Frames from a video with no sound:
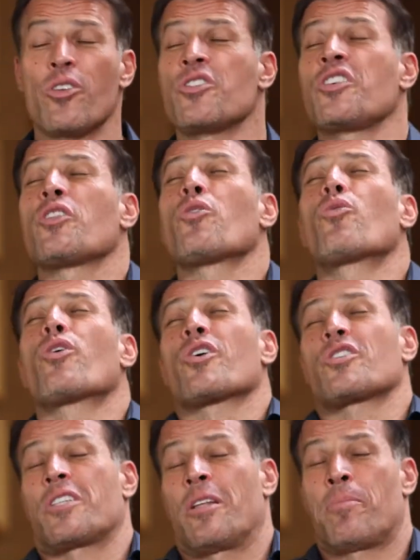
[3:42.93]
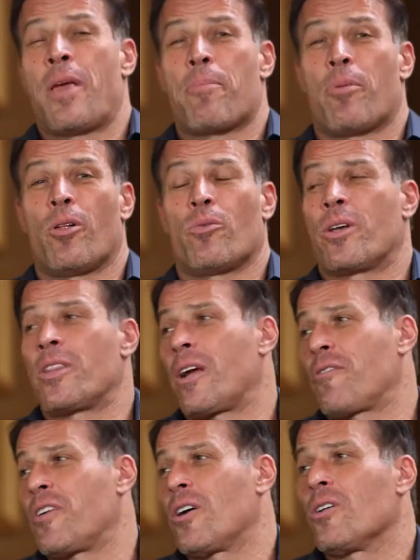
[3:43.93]
You see the worst in people when
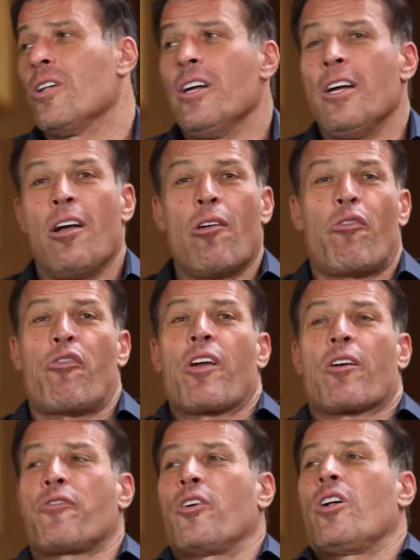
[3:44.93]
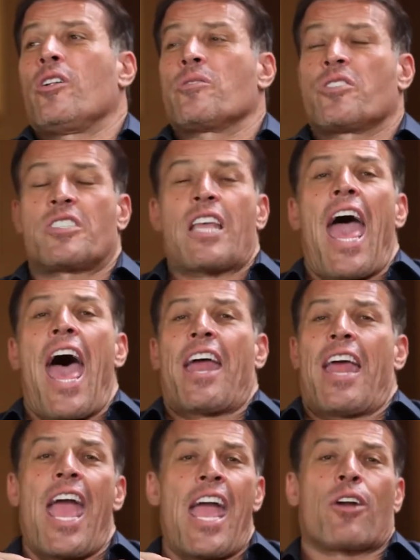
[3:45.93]
they feel fearful,
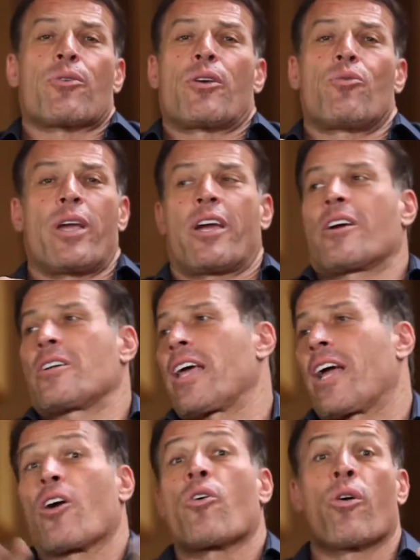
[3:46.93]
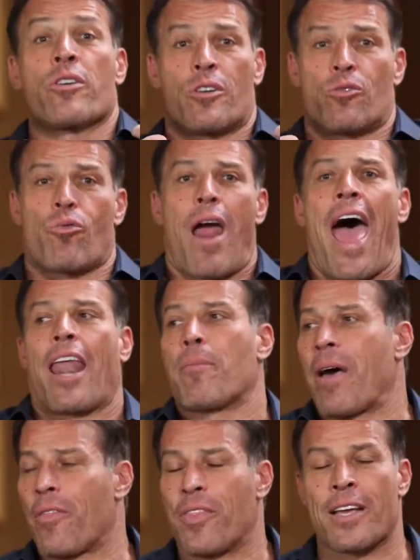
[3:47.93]
sad, angry, weird, like a cornered rat
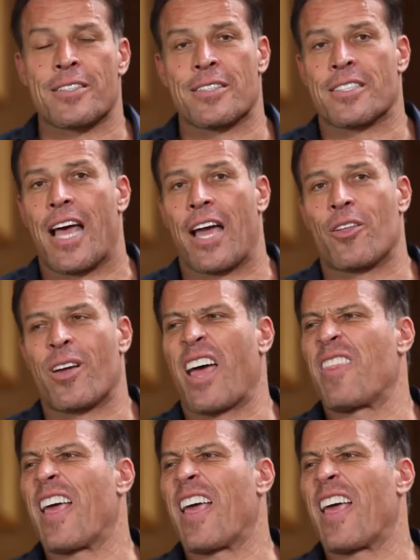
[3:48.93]
about things inside their head.